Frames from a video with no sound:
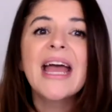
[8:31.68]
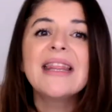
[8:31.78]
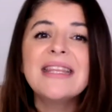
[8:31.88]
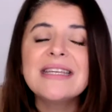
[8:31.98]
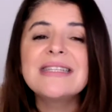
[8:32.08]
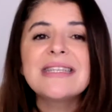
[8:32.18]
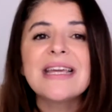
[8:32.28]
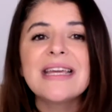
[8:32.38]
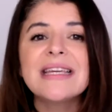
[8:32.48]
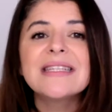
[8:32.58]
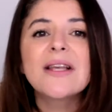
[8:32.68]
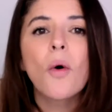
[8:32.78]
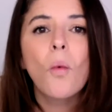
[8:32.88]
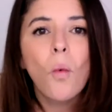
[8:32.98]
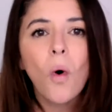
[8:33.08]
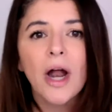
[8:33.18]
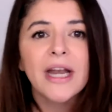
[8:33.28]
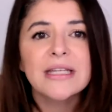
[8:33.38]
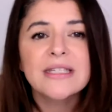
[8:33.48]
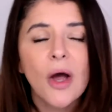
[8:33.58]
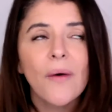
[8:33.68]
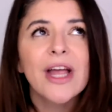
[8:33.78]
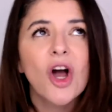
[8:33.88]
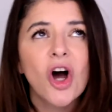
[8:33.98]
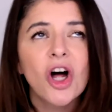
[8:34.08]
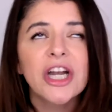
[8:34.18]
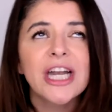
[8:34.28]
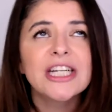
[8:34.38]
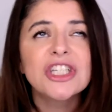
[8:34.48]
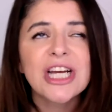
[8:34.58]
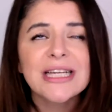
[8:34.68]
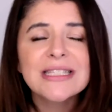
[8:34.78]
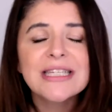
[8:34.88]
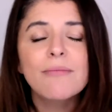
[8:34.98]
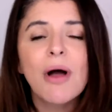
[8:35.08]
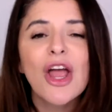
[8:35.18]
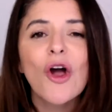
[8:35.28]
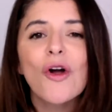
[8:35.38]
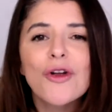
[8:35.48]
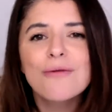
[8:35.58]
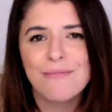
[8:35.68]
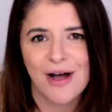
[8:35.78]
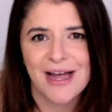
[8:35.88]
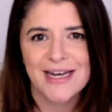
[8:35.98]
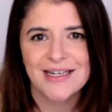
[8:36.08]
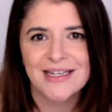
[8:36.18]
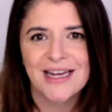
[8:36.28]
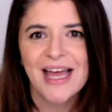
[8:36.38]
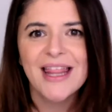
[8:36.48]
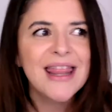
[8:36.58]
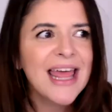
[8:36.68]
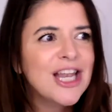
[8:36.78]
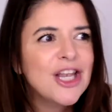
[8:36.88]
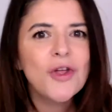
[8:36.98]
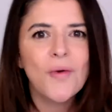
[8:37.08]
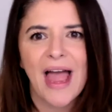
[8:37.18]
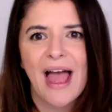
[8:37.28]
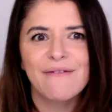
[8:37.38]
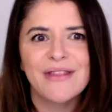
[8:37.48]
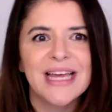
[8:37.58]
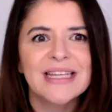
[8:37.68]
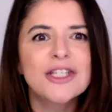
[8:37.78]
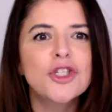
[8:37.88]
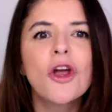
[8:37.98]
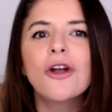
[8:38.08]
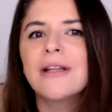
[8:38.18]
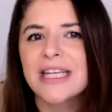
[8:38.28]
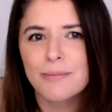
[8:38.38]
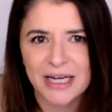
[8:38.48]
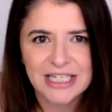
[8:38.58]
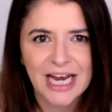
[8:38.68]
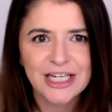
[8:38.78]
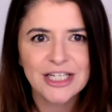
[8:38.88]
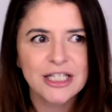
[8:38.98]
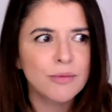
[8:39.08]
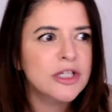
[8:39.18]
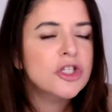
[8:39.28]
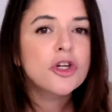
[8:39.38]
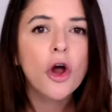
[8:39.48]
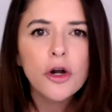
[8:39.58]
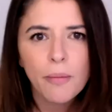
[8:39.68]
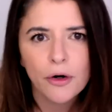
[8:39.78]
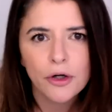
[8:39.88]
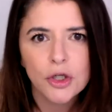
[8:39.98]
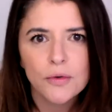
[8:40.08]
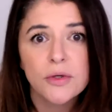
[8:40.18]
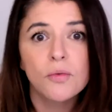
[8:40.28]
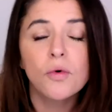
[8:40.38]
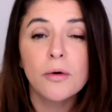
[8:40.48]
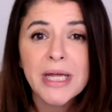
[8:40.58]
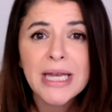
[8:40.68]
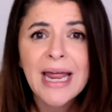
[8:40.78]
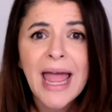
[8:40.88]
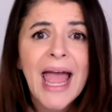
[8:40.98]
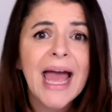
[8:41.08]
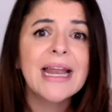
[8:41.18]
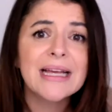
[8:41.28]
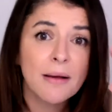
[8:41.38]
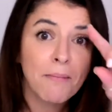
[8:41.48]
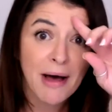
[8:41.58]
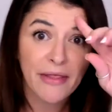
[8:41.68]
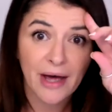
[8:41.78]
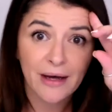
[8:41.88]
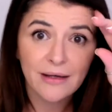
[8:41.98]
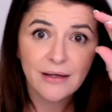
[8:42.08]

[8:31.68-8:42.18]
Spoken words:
This is what is going on just in my own mind. Then you have the external expectations bestowed upon you as a woman and as a mother